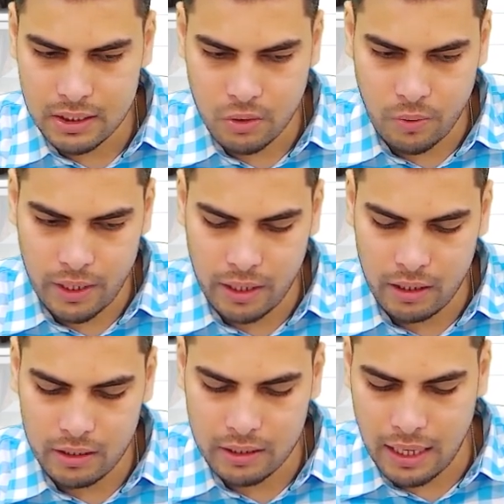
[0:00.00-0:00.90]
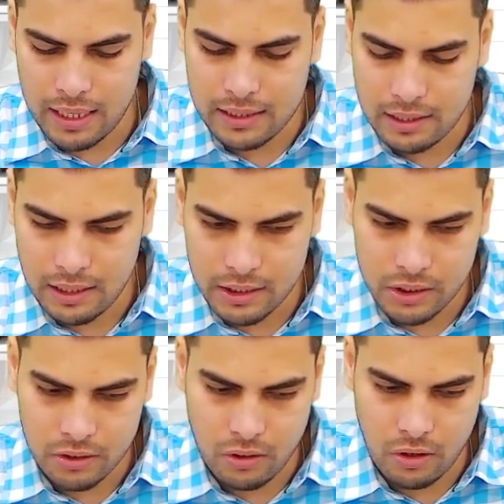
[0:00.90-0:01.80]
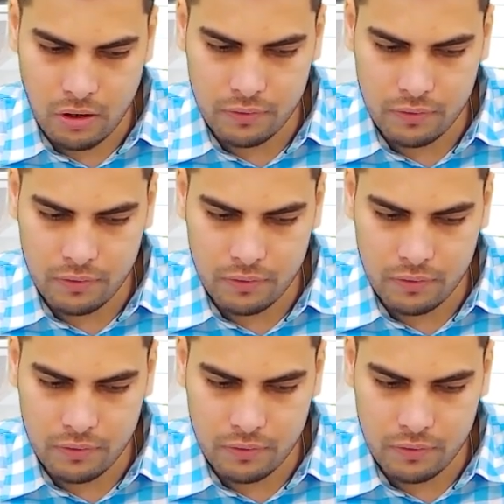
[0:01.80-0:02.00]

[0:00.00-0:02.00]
over here, calculation of